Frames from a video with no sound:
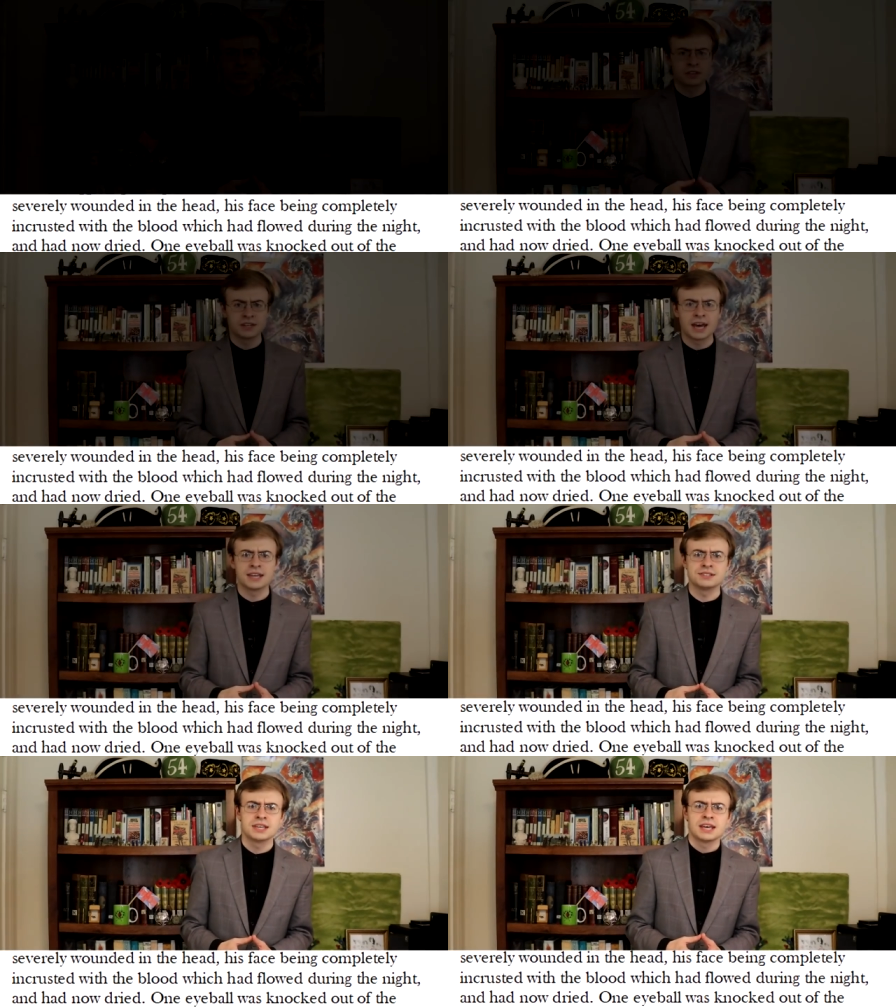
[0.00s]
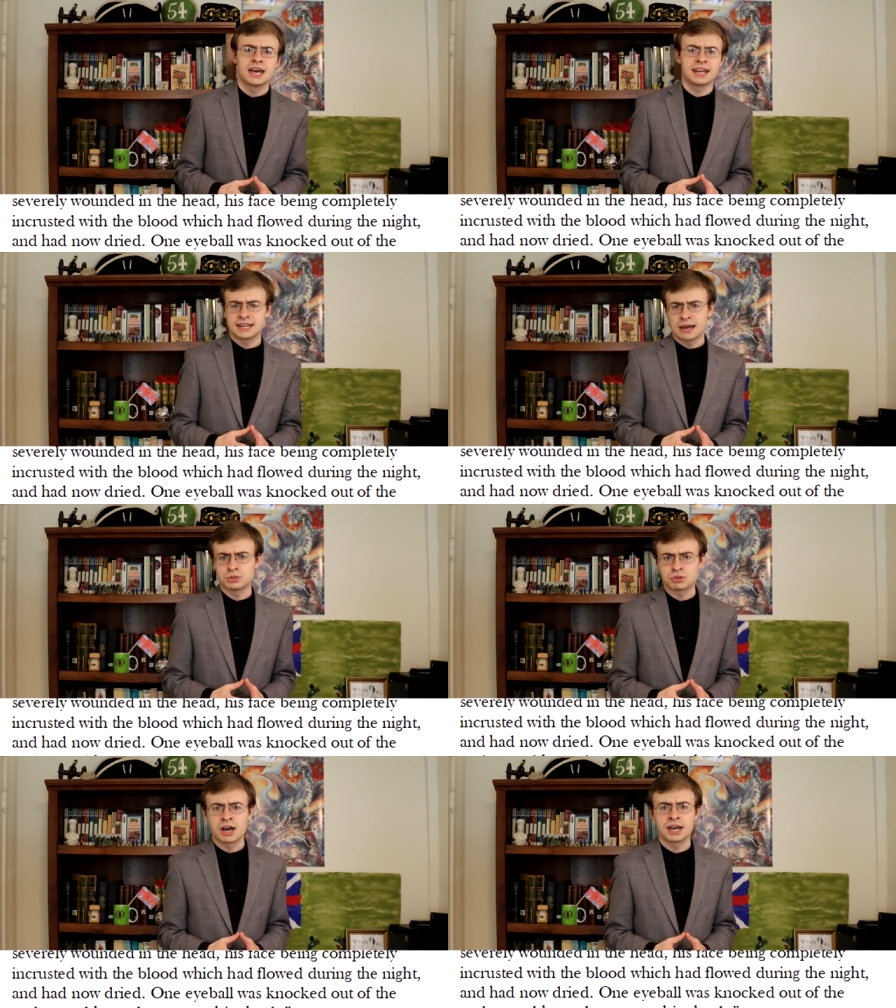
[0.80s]
during the night and had now
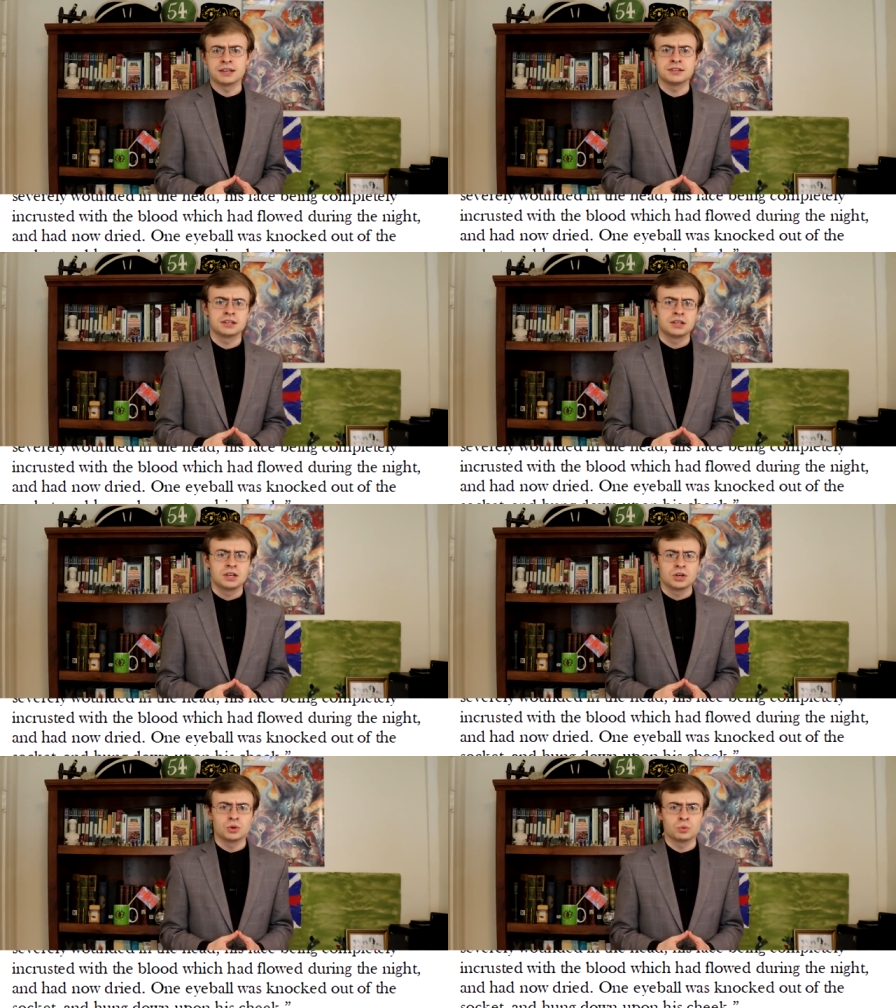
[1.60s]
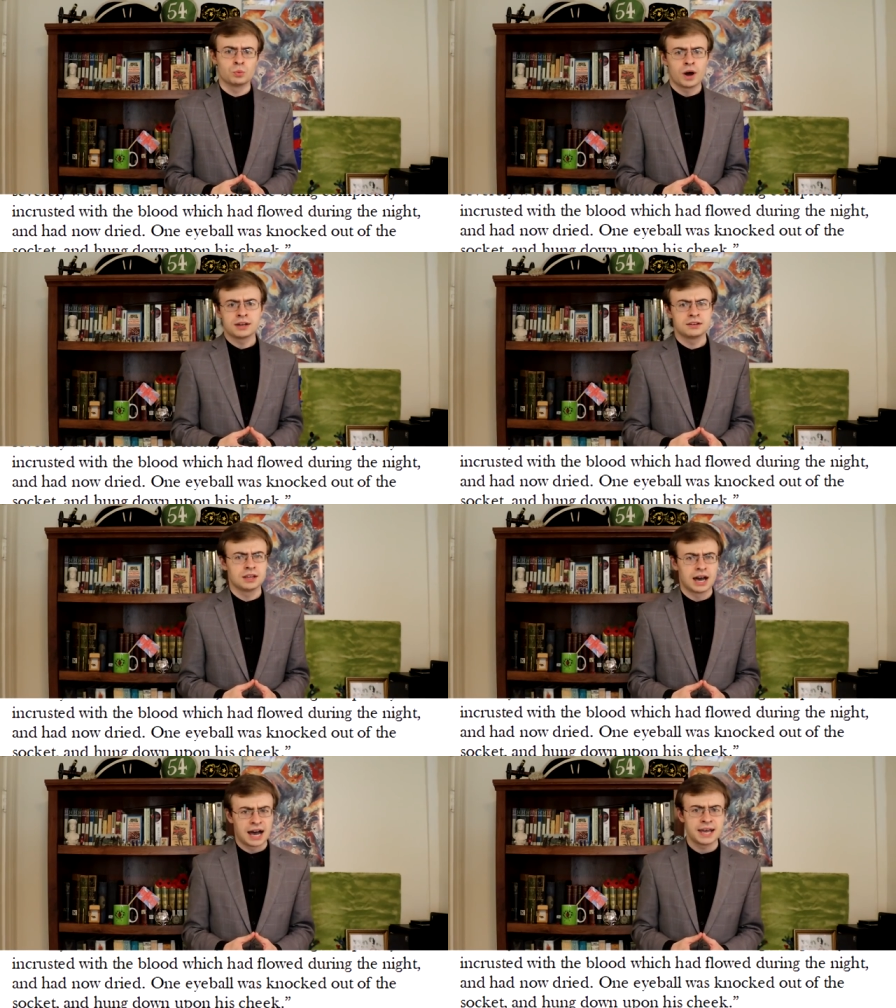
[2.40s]
dried.
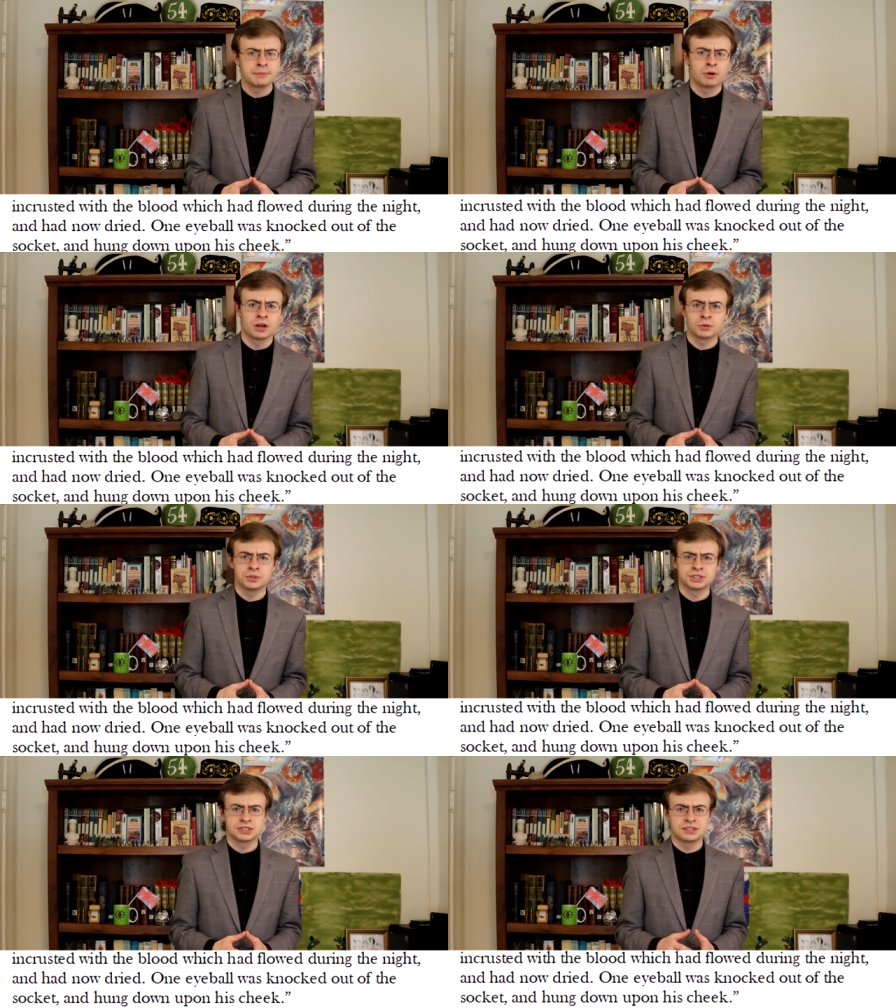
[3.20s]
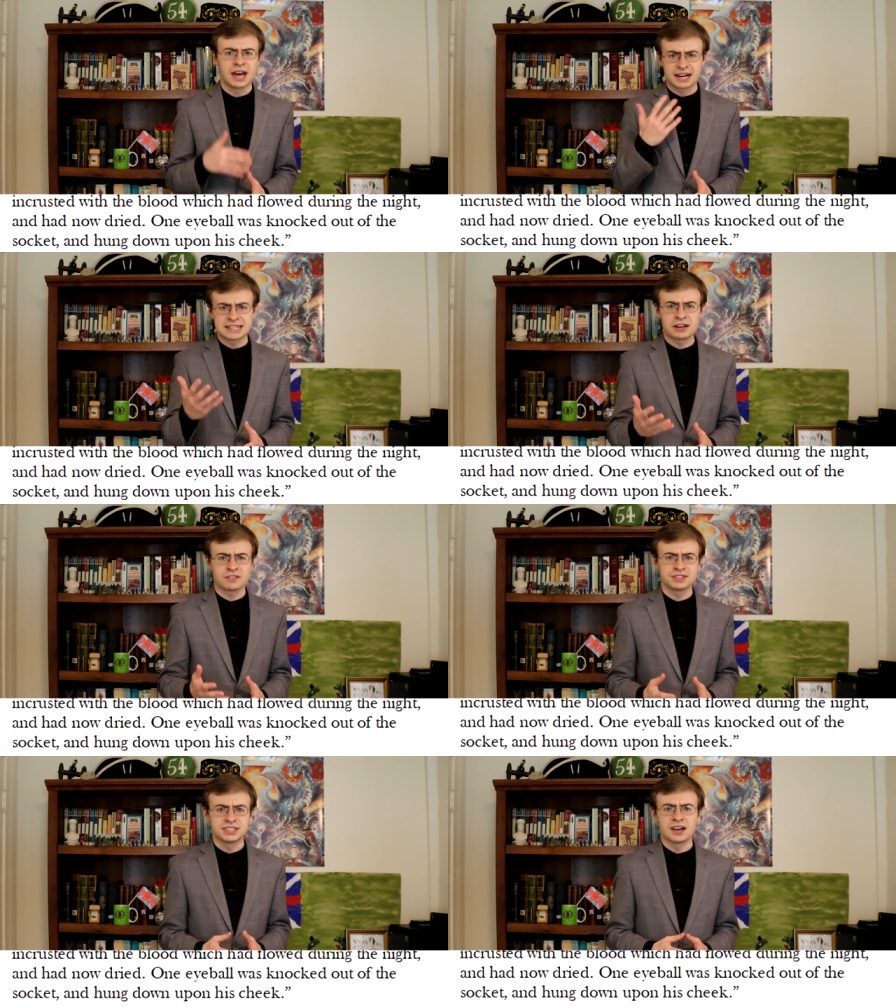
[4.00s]
One eyeball was knocked out
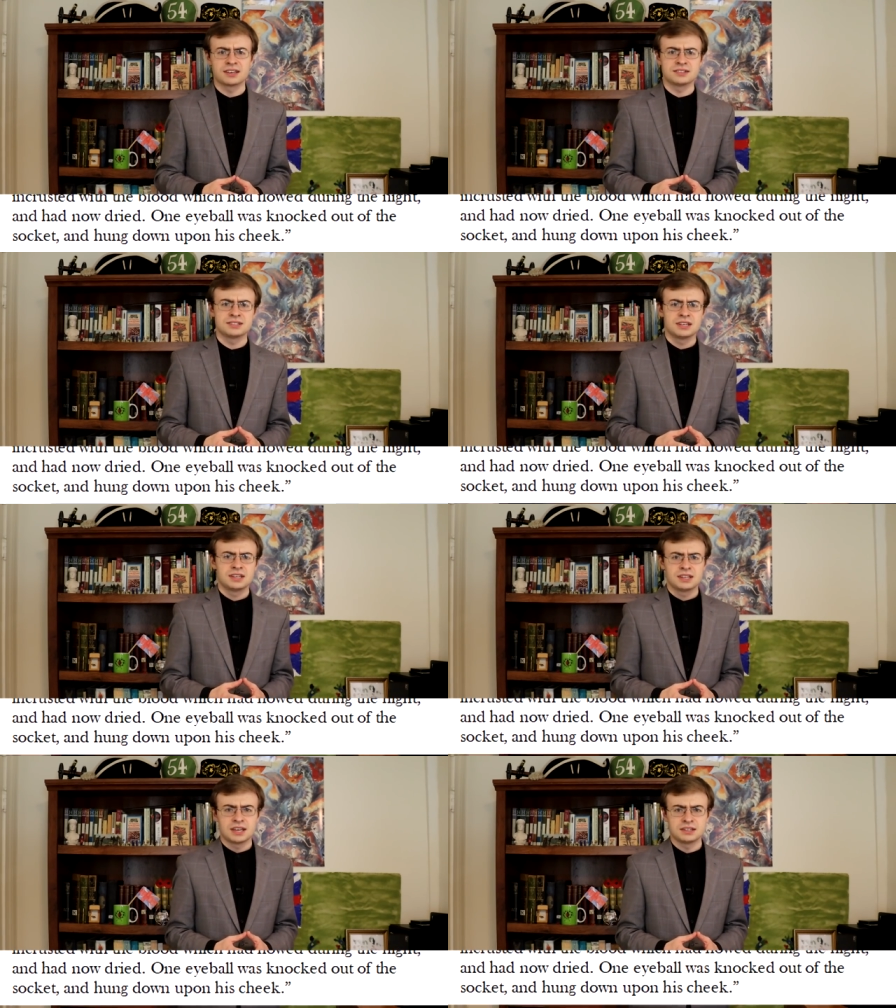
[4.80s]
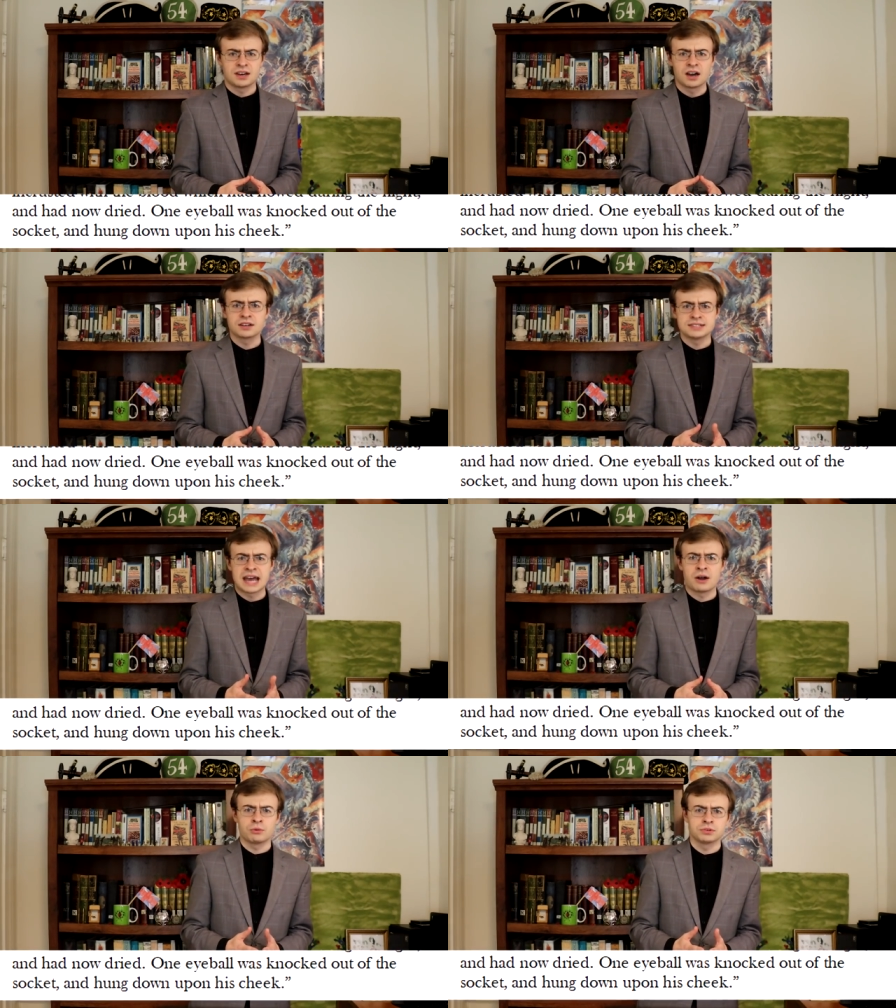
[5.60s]
of the socket and hung
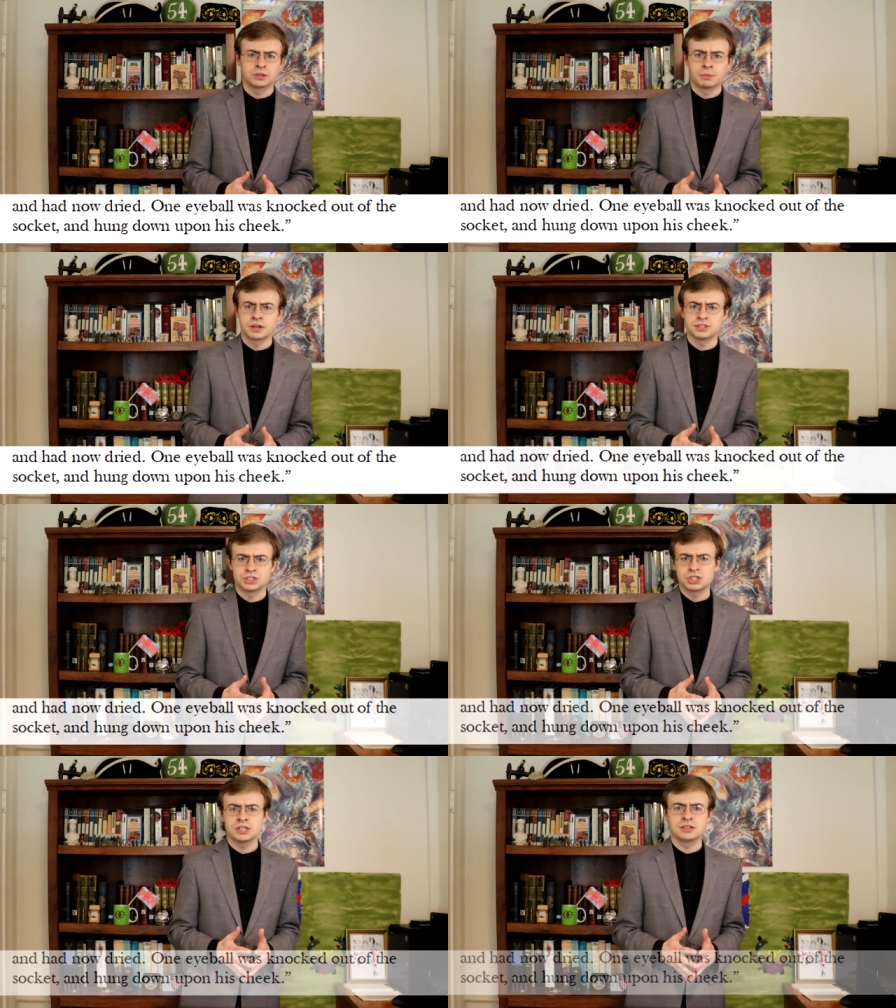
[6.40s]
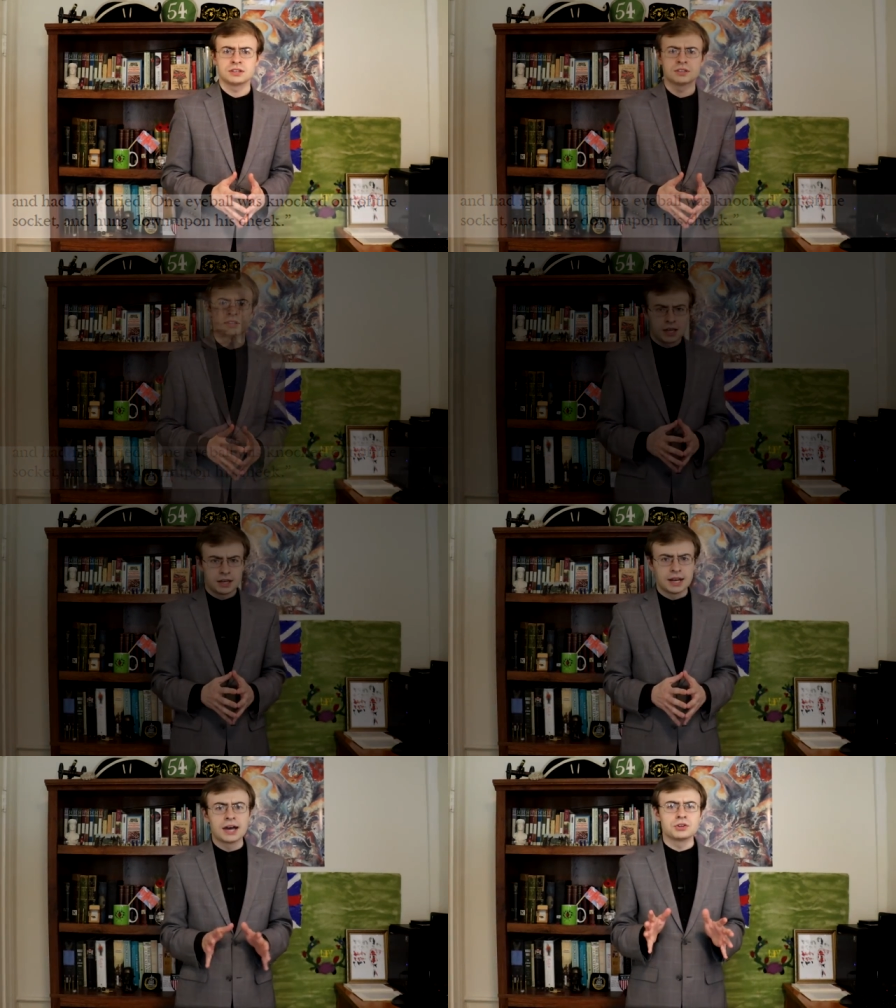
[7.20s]
down upon his cheek
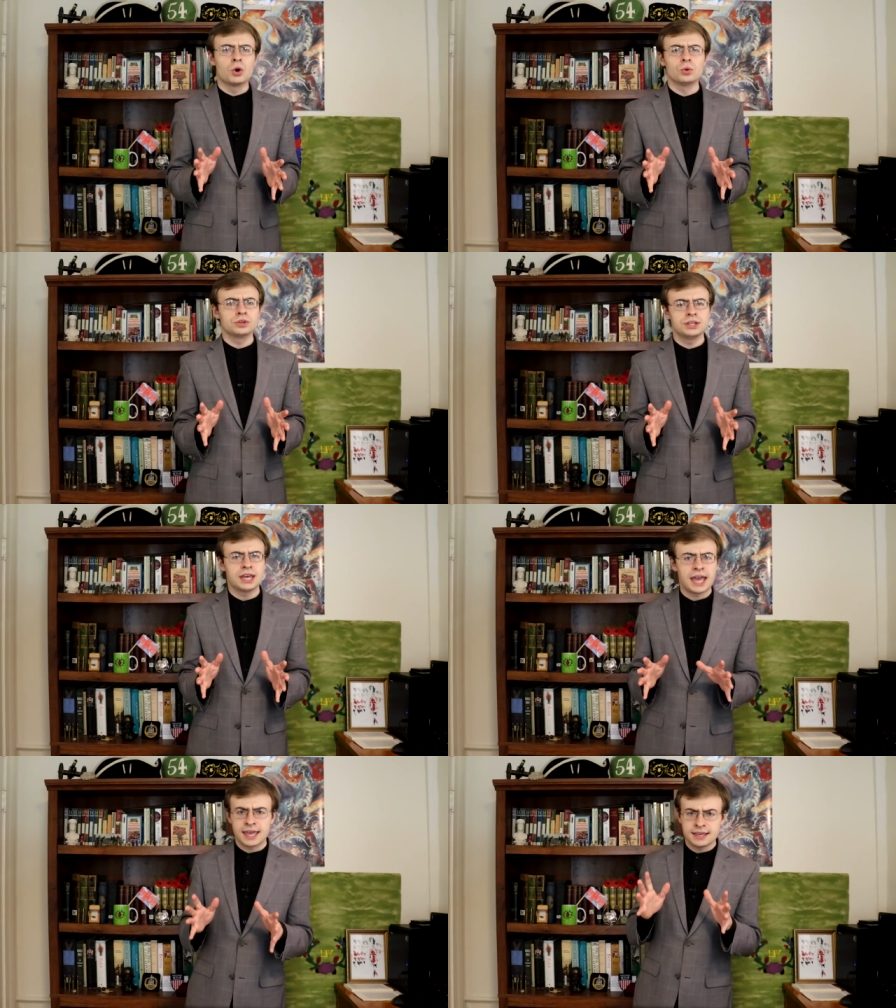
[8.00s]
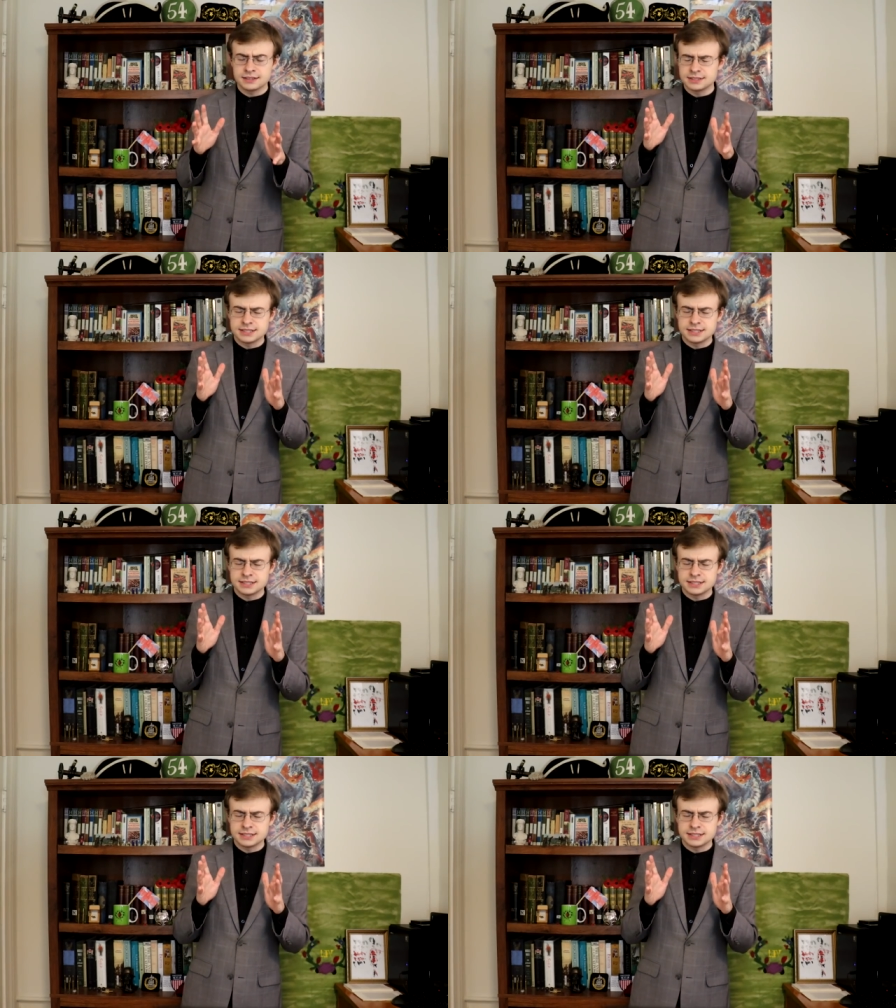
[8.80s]
not only a